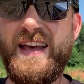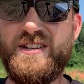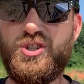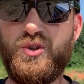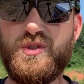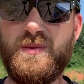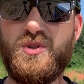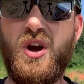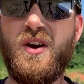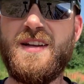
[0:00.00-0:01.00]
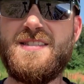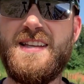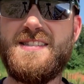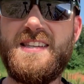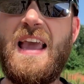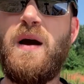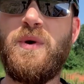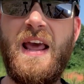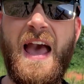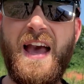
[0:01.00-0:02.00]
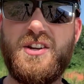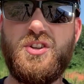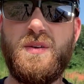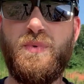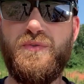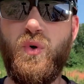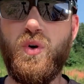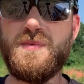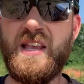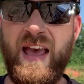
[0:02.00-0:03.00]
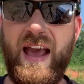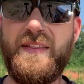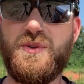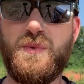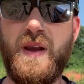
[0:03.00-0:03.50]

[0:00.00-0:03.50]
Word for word: and shoot some targets and see how it actually performs at the